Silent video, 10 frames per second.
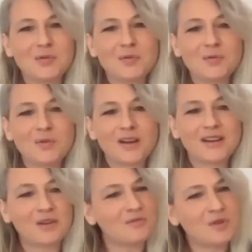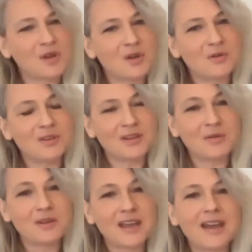know, I don't know, you
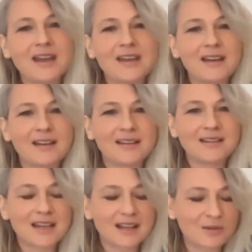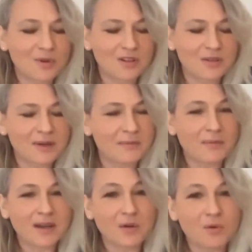know, I can tell it works, but it
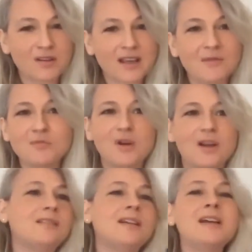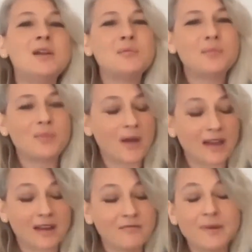might not work that well.
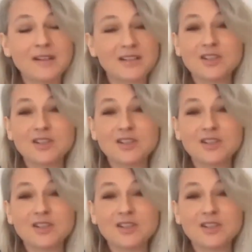And I've been